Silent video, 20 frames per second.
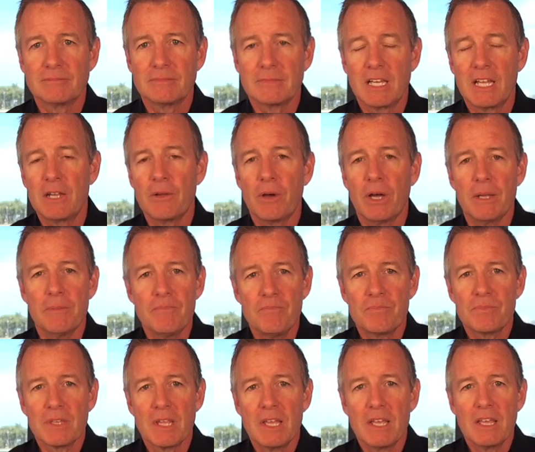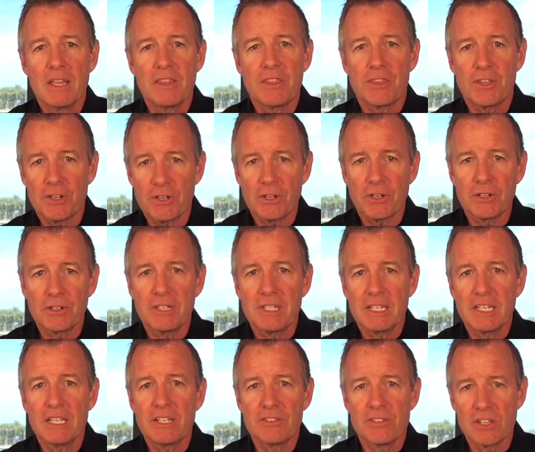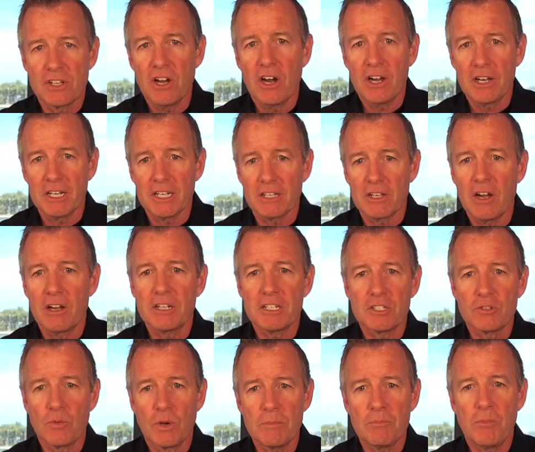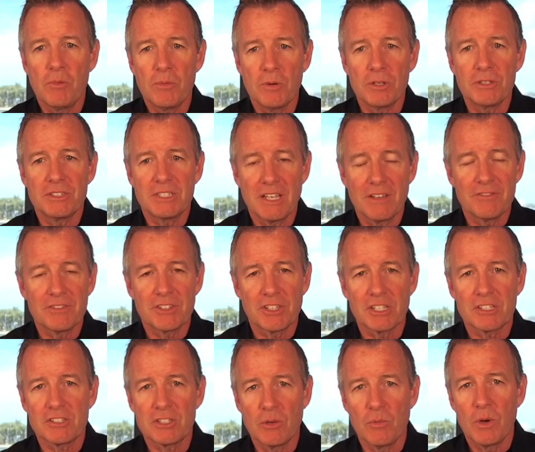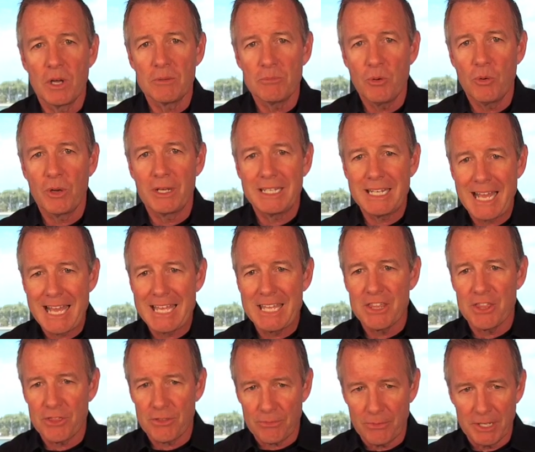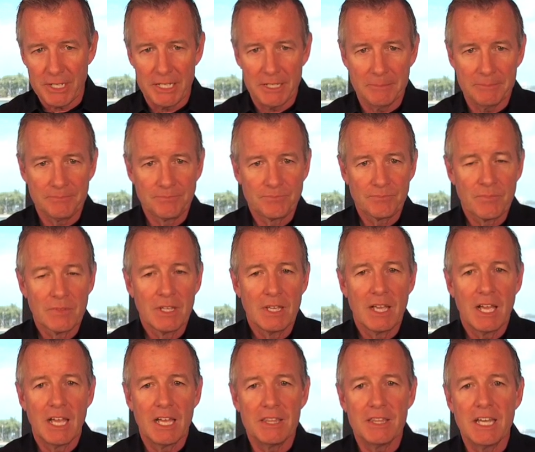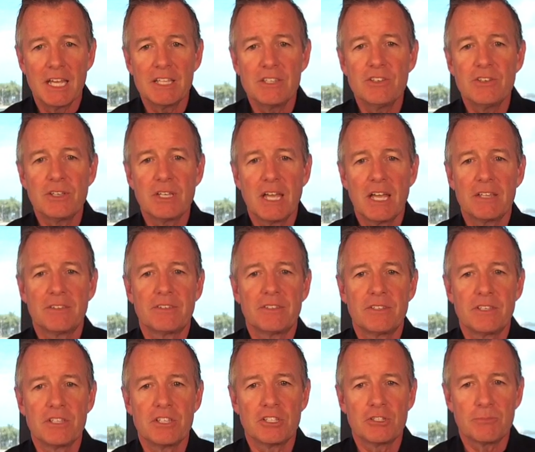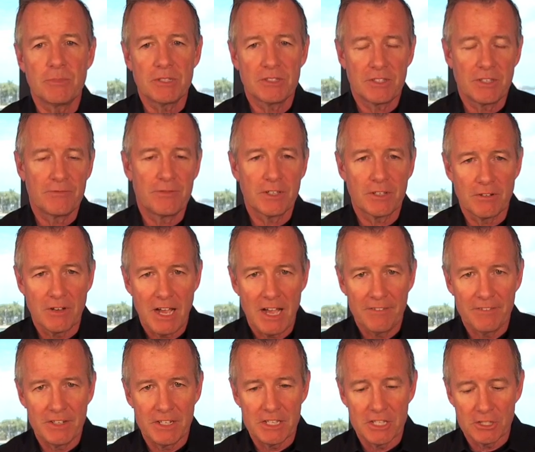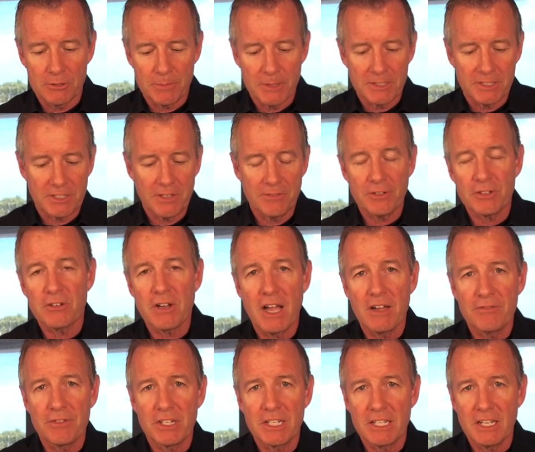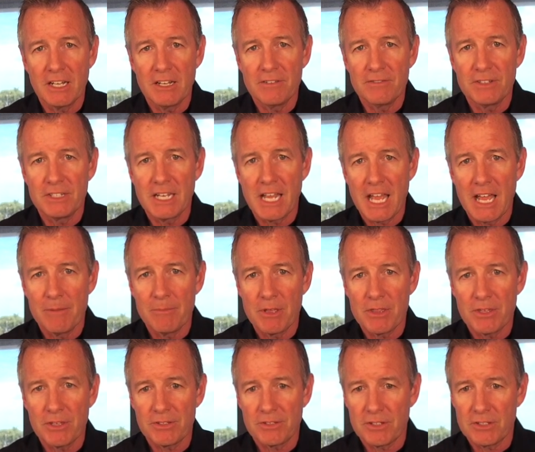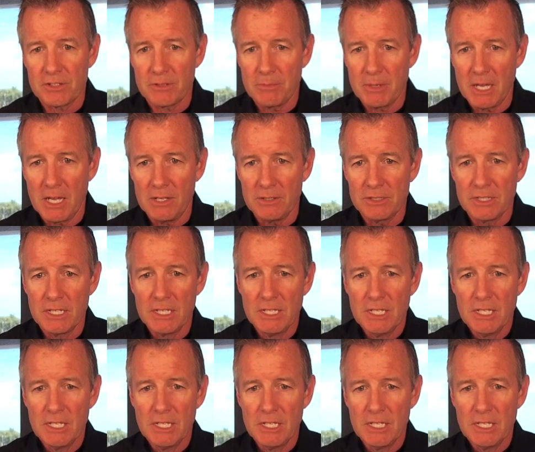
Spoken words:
Anyway, third is the garnet. Garnet is 1.76 to 1.83. And then you get to the specific gravity. The specific gravity of an amethyst is about